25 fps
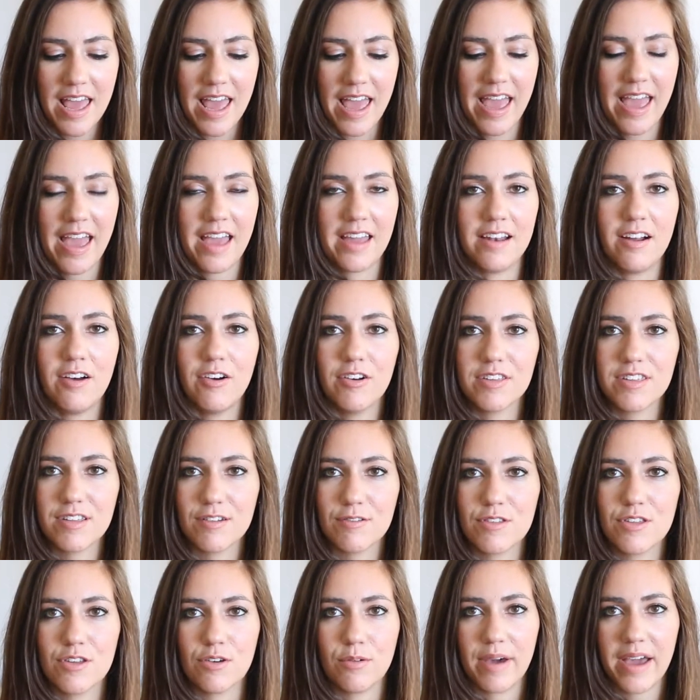And
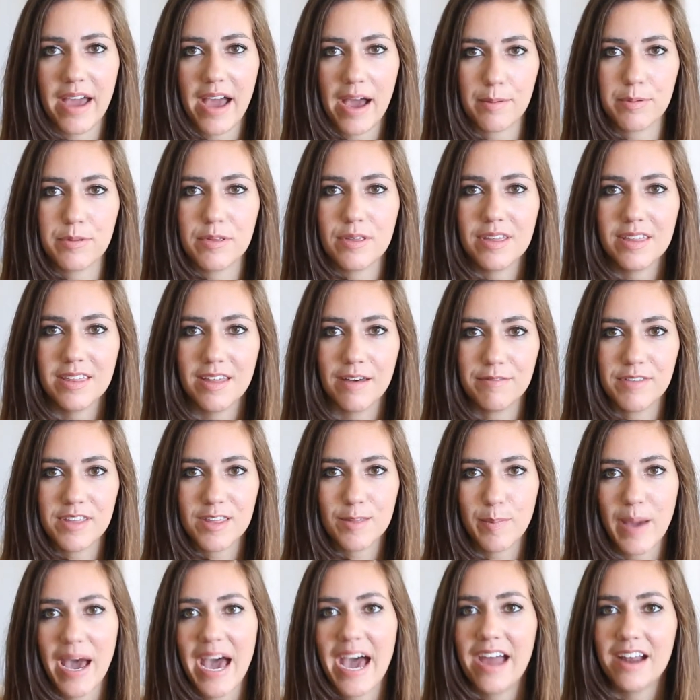also too, I absolutely love
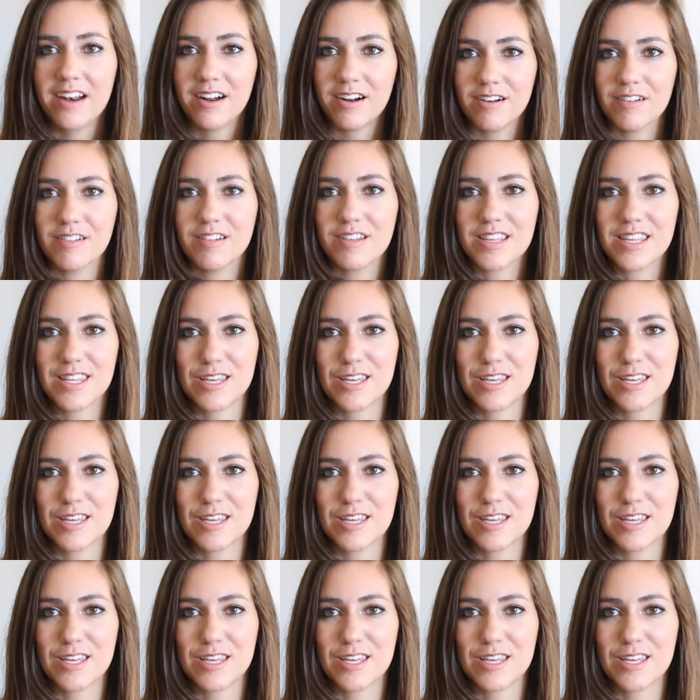this pattern.